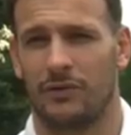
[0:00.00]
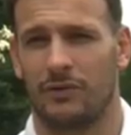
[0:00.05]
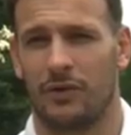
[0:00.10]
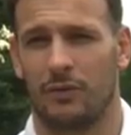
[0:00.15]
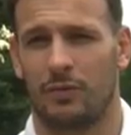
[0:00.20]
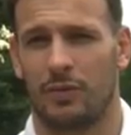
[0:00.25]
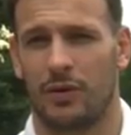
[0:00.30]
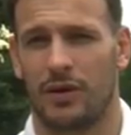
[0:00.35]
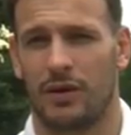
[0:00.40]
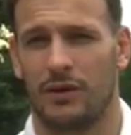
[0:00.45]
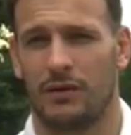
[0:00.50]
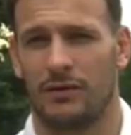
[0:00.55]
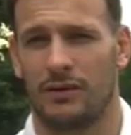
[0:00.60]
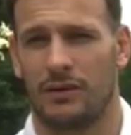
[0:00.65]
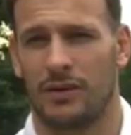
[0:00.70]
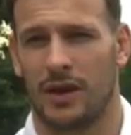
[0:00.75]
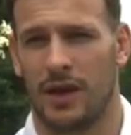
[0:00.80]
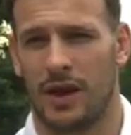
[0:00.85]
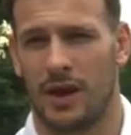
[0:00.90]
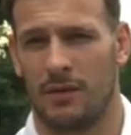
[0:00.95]
England rugby, and
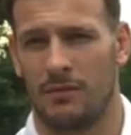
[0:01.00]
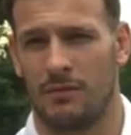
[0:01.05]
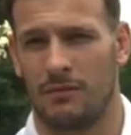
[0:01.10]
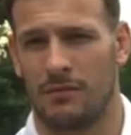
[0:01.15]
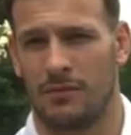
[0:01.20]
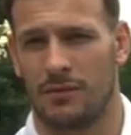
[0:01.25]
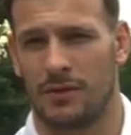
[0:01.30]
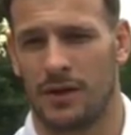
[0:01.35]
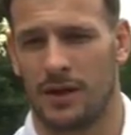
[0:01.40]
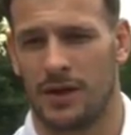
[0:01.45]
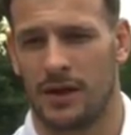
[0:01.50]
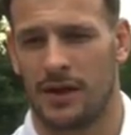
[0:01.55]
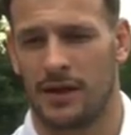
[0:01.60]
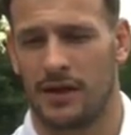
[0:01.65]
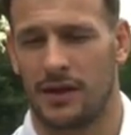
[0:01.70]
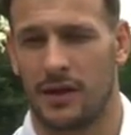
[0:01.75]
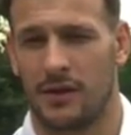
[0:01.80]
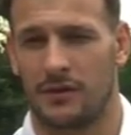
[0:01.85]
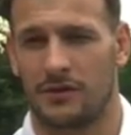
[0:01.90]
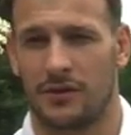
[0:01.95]

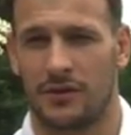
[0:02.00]
you know,